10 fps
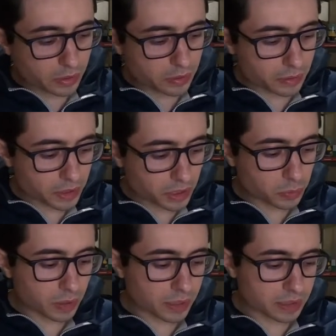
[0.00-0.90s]
this
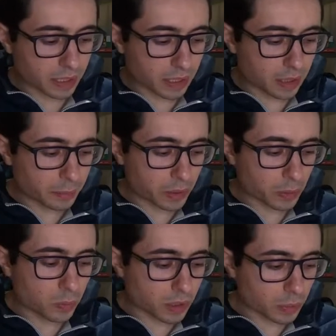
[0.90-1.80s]
one is the clumped
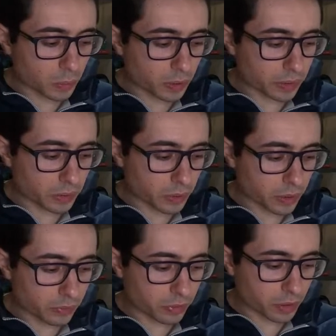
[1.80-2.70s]
one, where you
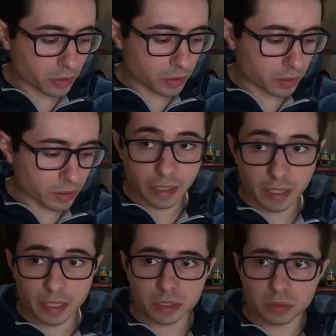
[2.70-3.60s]
have, in the
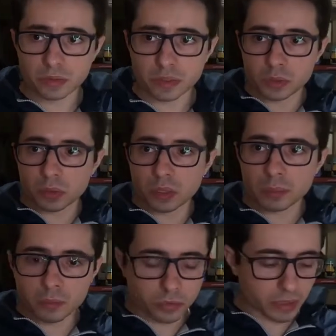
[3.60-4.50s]
cases of a
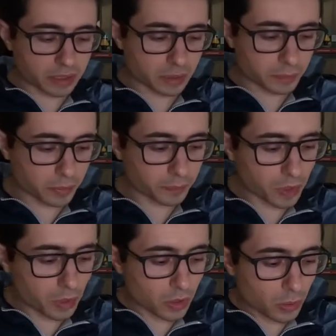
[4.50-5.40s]
drum, for example,
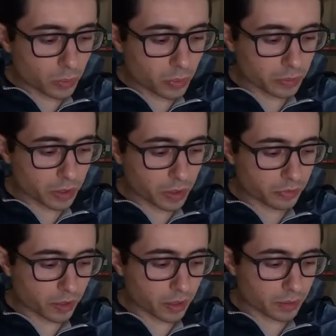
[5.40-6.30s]
where you have
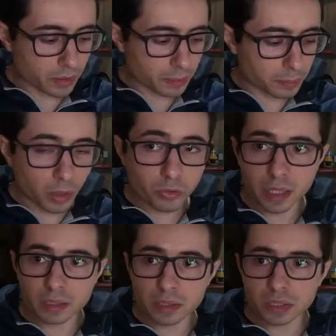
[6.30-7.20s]
both
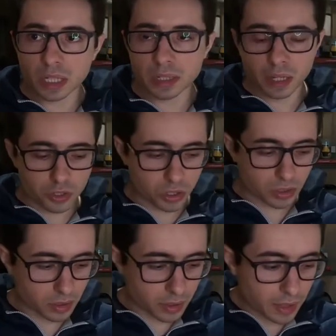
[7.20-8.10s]
ends attached.
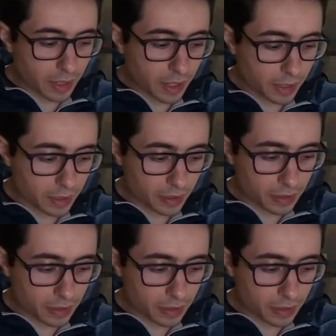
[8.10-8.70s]
And